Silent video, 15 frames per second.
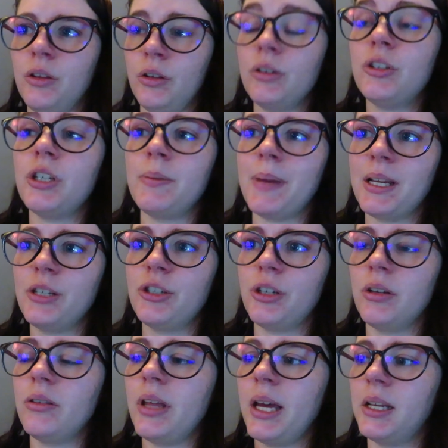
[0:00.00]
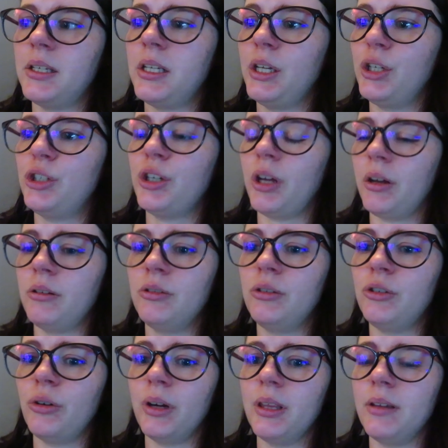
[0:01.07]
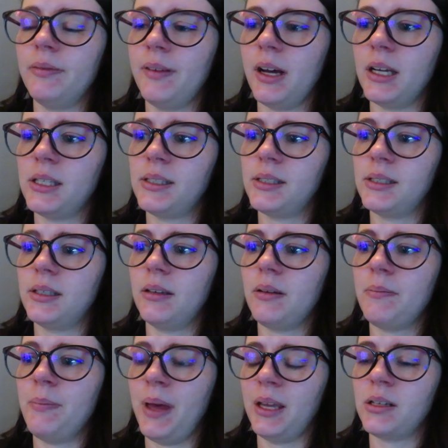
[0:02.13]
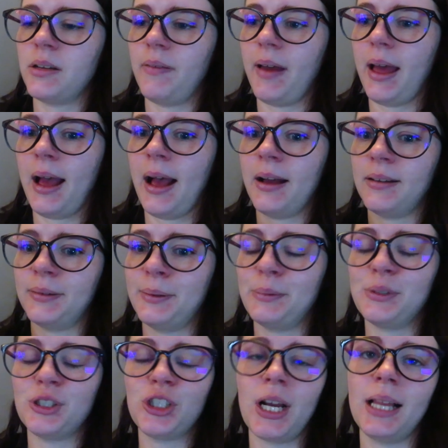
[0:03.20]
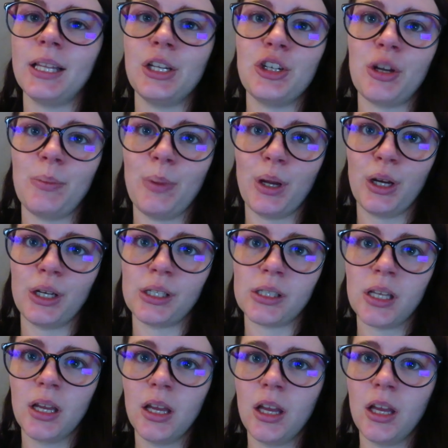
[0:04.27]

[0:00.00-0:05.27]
she mentioned, the head teacher, during the first bit of it, how it was challenging because